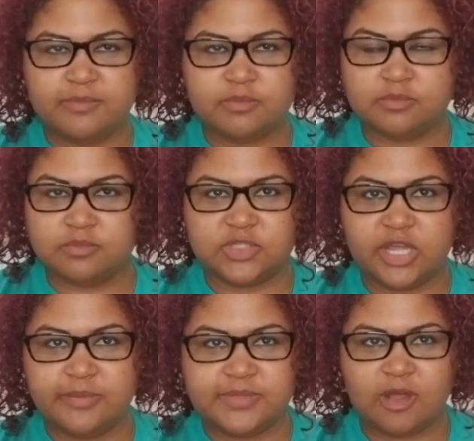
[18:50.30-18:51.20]
Mm,
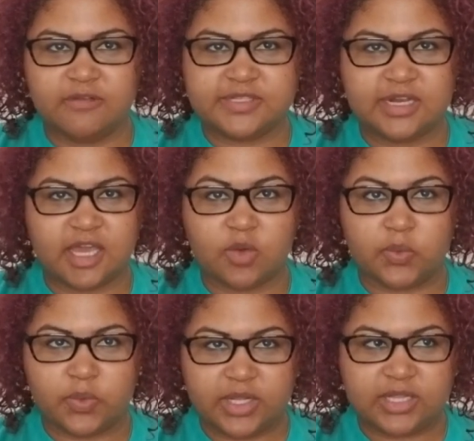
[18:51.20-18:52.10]
gems, all of a sudden it got
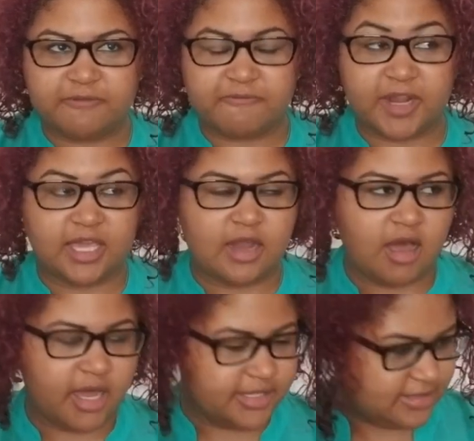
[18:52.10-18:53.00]
really freaking
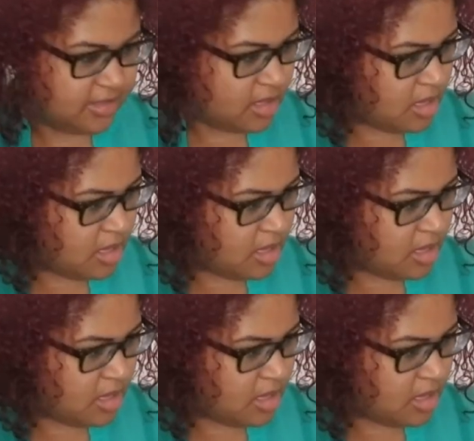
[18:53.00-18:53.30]
hot.